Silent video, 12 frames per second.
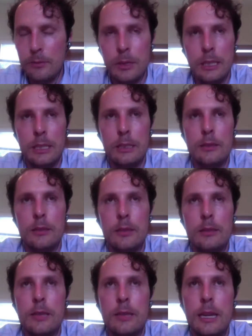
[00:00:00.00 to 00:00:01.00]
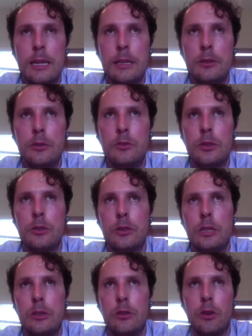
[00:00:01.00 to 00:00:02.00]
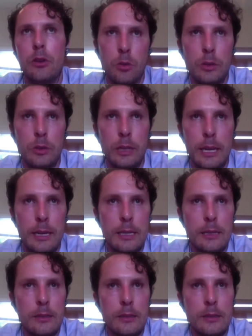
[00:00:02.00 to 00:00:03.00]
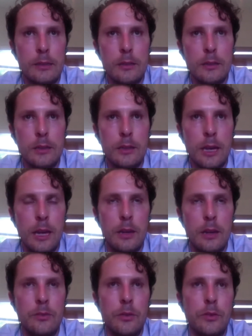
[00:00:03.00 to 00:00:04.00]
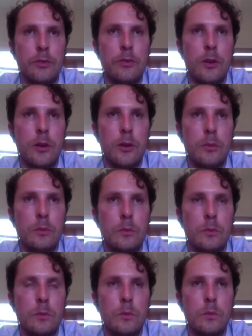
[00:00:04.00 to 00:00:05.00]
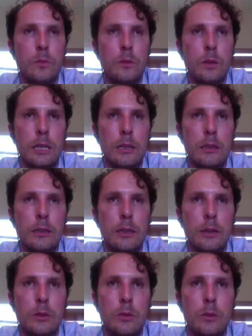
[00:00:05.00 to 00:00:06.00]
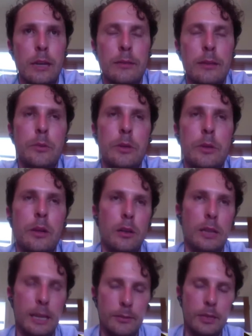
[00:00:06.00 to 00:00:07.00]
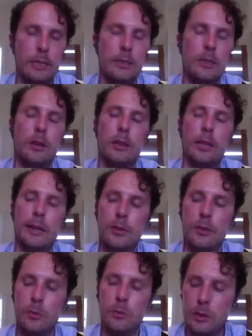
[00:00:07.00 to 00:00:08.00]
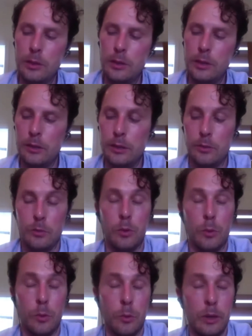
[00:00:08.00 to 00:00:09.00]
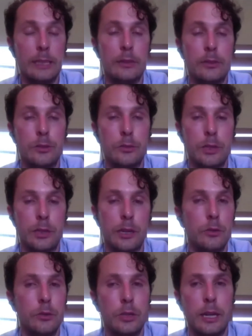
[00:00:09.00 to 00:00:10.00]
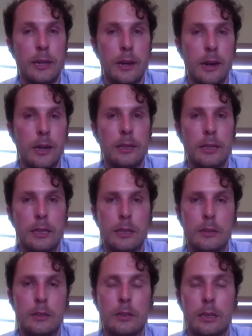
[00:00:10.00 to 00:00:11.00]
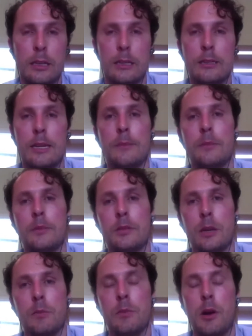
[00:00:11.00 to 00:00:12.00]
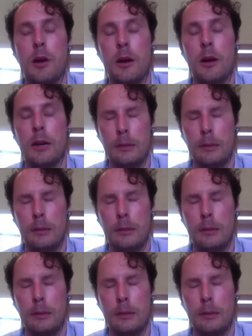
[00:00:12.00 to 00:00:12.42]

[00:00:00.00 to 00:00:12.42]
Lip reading: really, it's taking nutrition in your own hands, and if you're firm, like, I think we all have things in our life that we're willing to negotiate on and accept subpar